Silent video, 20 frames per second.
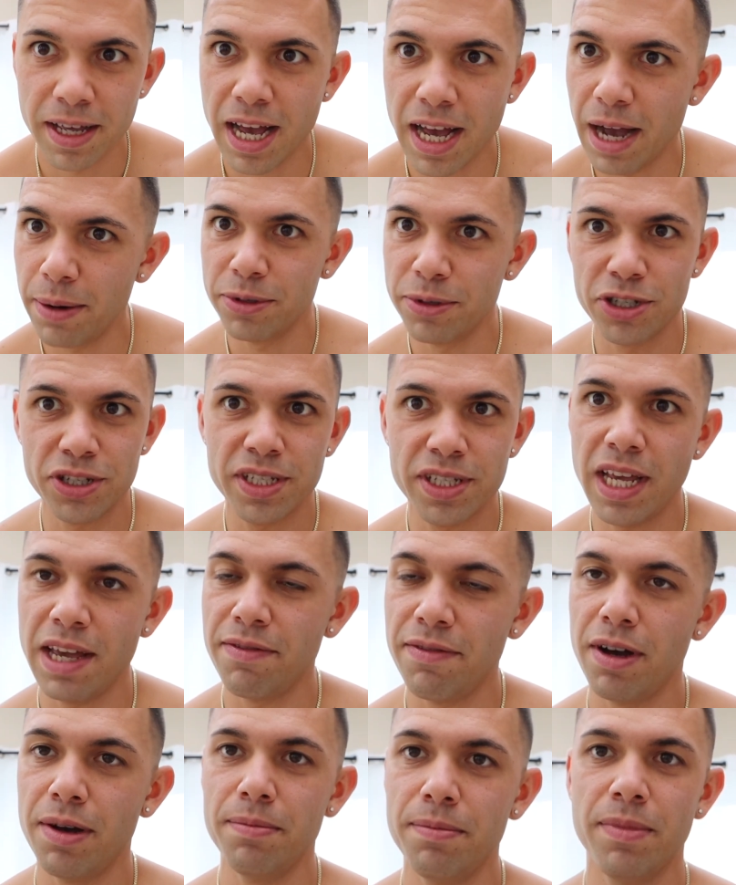I would just
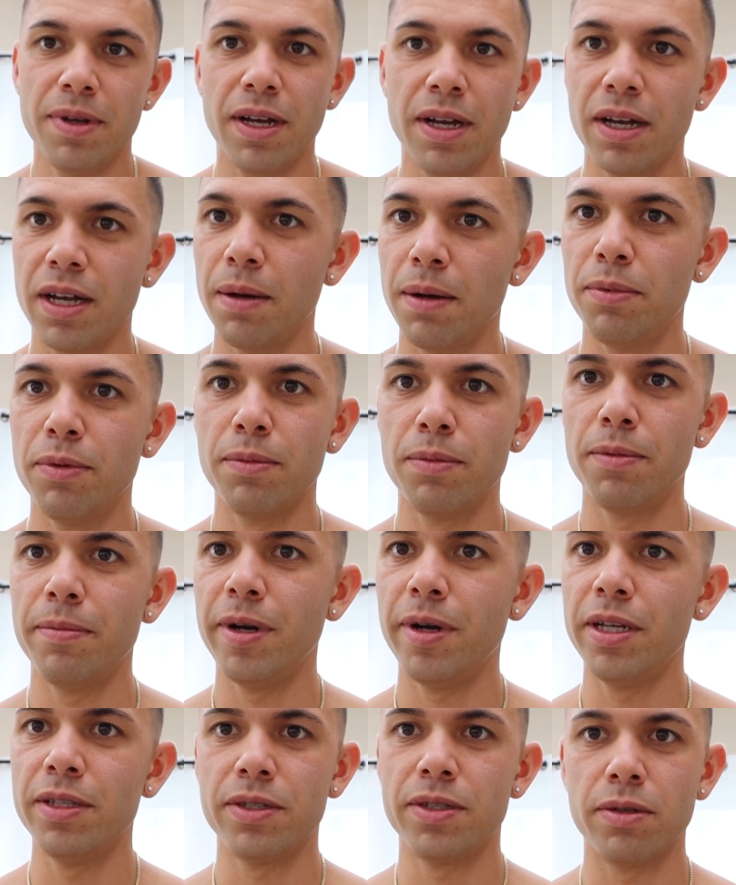save up a couple more
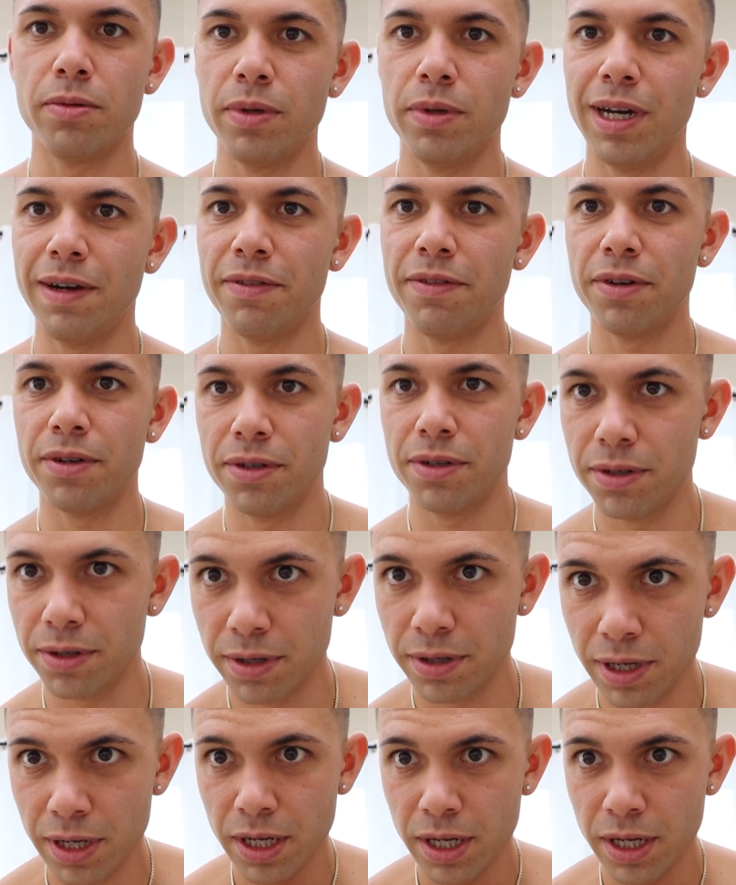months or whatever your